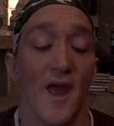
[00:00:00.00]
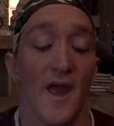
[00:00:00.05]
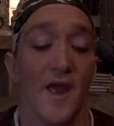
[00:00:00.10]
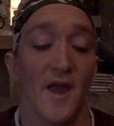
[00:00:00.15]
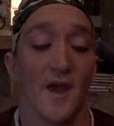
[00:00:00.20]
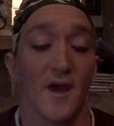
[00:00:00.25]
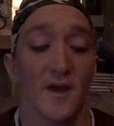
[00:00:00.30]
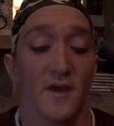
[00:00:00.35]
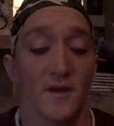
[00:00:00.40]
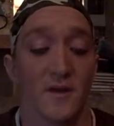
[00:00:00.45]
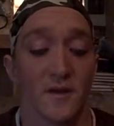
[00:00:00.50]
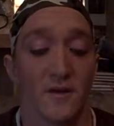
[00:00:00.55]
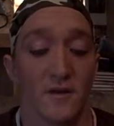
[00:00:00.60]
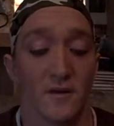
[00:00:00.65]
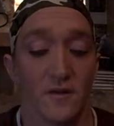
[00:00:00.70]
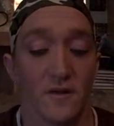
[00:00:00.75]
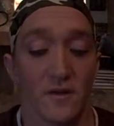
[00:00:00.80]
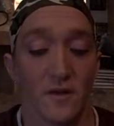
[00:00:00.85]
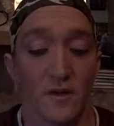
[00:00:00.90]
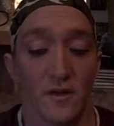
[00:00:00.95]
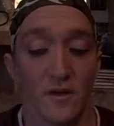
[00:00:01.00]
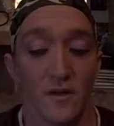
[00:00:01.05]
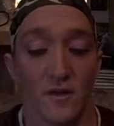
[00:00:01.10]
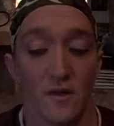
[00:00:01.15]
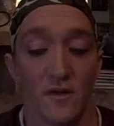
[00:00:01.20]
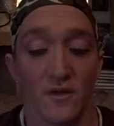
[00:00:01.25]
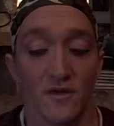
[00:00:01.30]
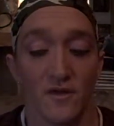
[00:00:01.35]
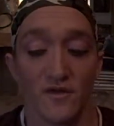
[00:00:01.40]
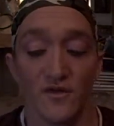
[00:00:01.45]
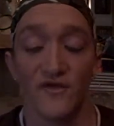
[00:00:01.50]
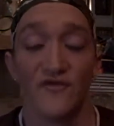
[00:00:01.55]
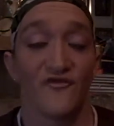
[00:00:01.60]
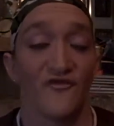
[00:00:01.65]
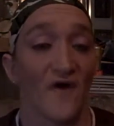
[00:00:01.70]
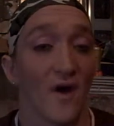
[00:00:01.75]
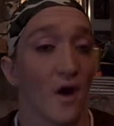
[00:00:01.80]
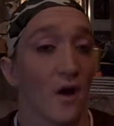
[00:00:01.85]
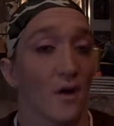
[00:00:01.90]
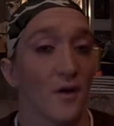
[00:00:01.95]
And she
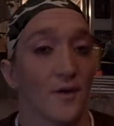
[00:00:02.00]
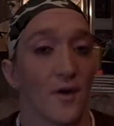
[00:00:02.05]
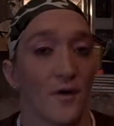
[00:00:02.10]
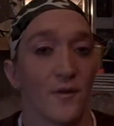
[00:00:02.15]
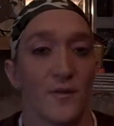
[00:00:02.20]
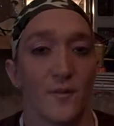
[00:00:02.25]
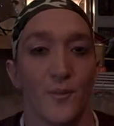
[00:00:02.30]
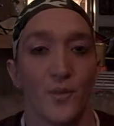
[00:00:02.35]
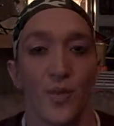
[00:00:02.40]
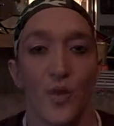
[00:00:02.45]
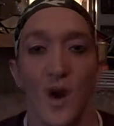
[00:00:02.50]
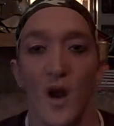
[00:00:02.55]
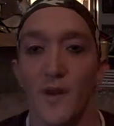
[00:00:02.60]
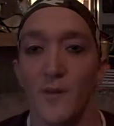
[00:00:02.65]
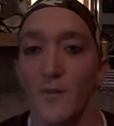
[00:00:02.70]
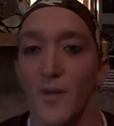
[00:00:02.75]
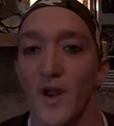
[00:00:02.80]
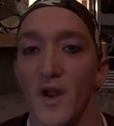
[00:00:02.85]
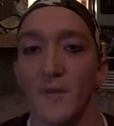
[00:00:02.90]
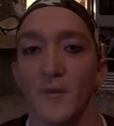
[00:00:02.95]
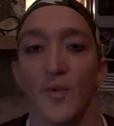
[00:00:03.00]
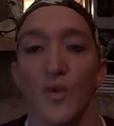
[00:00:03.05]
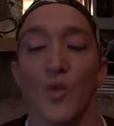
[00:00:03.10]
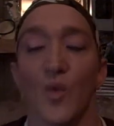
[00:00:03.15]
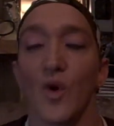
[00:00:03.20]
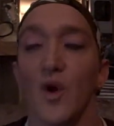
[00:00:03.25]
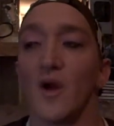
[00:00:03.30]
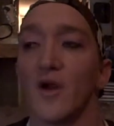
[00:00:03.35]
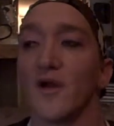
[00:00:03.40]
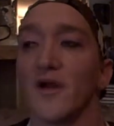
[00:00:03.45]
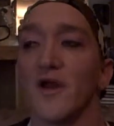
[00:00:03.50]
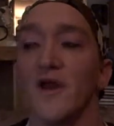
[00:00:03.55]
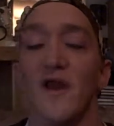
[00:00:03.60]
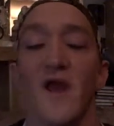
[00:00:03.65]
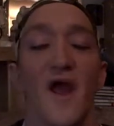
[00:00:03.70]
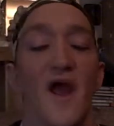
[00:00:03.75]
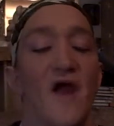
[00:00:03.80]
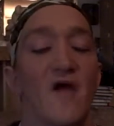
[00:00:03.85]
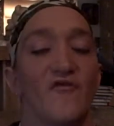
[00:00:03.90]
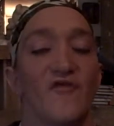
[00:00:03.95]
filed all the right paperwork and
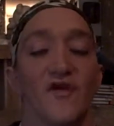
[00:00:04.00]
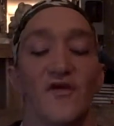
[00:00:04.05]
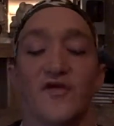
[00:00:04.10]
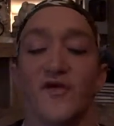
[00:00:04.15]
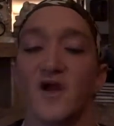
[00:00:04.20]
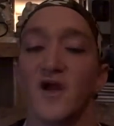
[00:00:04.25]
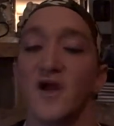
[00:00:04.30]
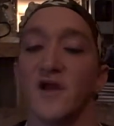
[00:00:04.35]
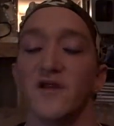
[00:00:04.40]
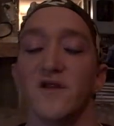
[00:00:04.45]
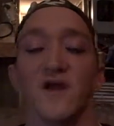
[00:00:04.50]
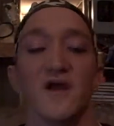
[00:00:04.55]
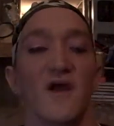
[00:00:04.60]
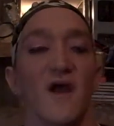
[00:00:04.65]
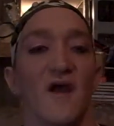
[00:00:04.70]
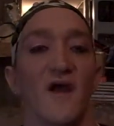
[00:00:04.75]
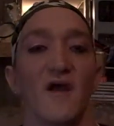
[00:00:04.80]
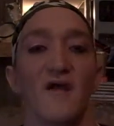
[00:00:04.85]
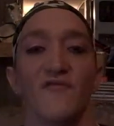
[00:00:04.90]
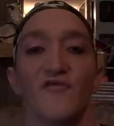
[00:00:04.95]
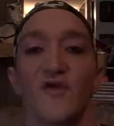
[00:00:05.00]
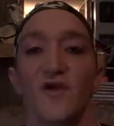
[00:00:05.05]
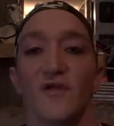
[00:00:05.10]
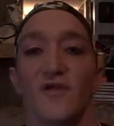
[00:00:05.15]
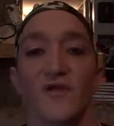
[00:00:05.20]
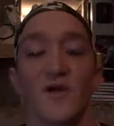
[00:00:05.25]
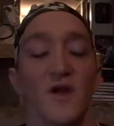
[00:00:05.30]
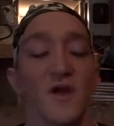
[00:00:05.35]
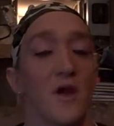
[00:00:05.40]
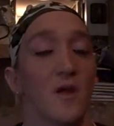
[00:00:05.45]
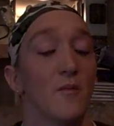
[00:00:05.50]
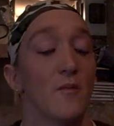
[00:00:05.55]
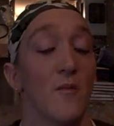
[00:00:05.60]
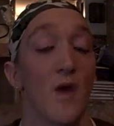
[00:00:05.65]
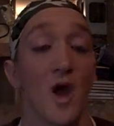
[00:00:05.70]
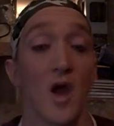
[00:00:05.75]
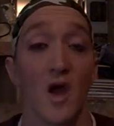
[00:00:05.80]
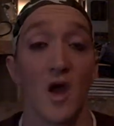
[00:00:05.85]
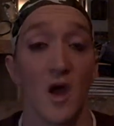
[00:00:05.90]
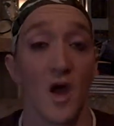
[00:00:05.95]
everything and did everything, and
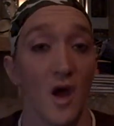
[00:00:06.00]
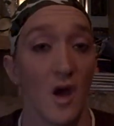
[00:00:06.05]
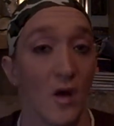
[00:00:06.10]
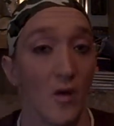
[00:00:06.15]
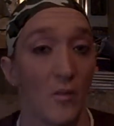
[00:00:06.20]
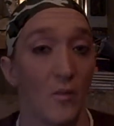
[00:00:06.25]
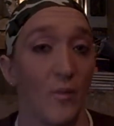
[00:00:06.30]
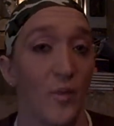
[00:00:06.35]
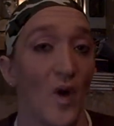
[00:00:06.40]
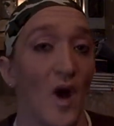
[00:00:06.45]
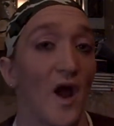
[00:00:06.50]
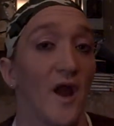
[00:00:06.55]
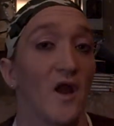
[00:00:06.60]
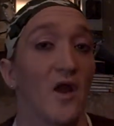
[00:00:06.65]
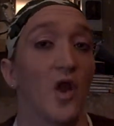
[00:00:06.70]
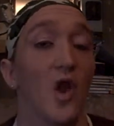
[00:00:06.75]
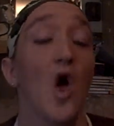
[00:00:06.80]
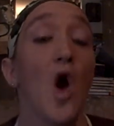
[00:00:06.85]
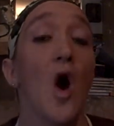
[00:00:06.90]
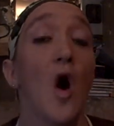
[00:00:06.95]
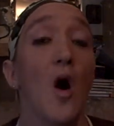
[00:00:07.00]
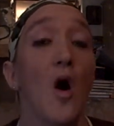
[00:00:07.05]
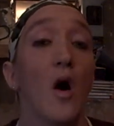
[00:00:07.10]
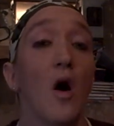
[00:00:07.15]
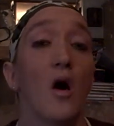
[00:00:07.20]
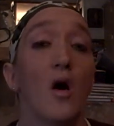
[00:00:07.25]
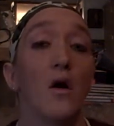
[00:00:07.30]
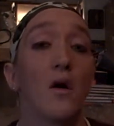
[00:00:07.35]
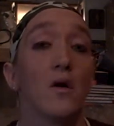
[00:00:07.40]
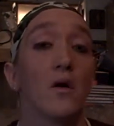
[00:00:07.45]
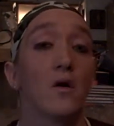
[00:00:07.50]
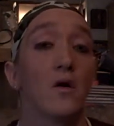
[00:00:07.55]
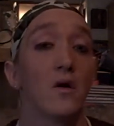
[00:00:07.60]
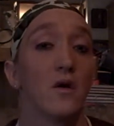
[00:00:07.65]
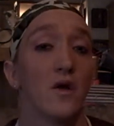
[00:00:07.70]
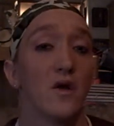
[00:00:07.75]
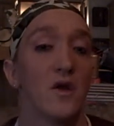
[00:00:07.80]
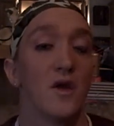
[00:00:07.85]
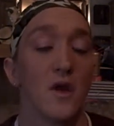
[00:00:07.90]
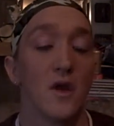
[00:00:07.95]
by law,
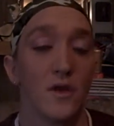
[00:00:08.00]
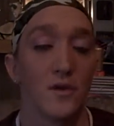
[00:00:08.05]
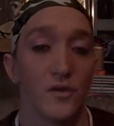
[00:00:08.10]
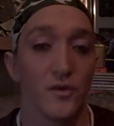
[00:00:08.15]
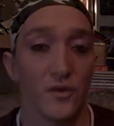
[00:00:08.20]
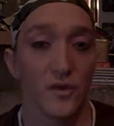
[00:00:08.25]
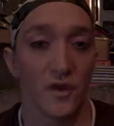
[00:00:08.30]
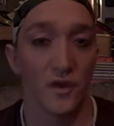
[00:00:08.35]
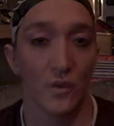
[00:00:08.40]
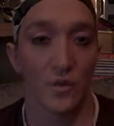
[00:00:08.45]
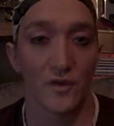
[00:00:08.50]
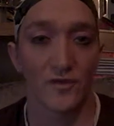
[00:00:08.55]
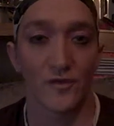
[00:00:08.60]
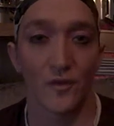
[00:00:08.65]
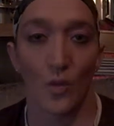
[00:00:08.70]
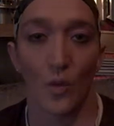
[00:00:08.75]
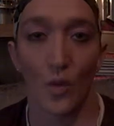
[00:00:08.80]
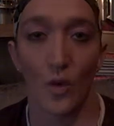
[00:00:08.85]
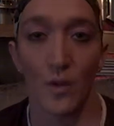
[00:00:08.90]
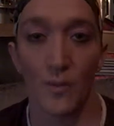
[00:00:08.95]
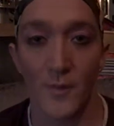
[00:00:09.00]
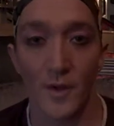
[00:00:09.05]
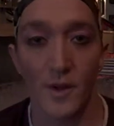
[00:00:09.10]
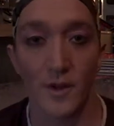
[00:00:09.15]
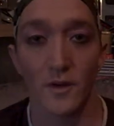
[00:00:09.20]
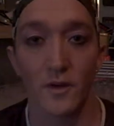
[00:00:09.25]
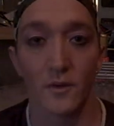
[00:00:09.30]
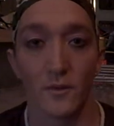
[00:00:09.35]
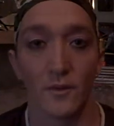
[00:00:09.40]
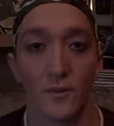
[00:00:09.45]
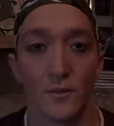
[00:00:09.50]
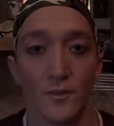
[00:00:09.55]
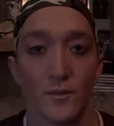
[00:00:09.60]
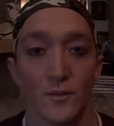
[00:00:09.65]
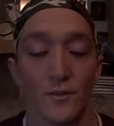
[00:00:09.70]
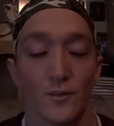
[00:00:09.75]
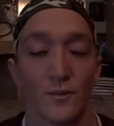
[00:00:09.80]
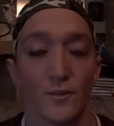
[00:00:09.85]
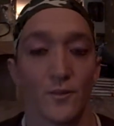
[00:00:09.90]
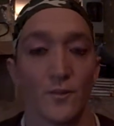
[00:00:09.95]
she was a woman.
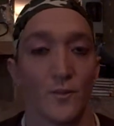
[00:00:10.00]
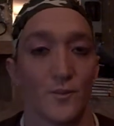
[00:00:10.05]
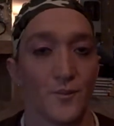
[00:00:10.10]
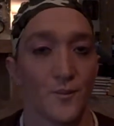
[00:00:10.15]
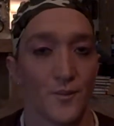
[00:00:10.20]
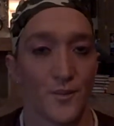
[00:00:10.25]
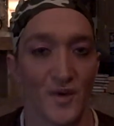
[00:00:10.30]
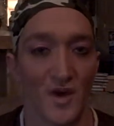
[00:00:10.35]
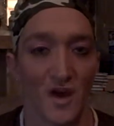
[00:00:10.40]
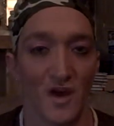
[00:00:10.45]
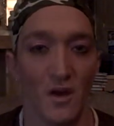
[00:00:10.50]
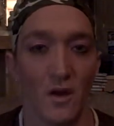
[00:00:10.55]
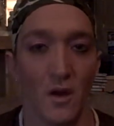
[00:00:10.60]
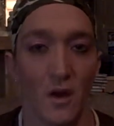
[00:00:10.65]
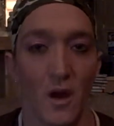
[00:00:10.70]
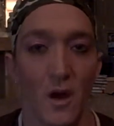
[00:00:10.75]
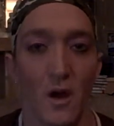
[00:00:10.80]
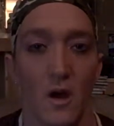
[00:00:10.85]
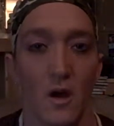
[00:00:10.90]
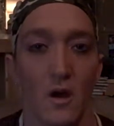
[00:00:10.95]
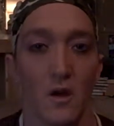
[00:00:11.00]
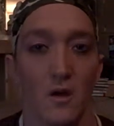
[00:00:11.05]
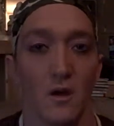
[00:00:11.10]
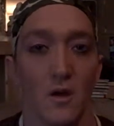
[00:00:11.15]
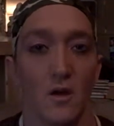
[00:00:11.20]
By law.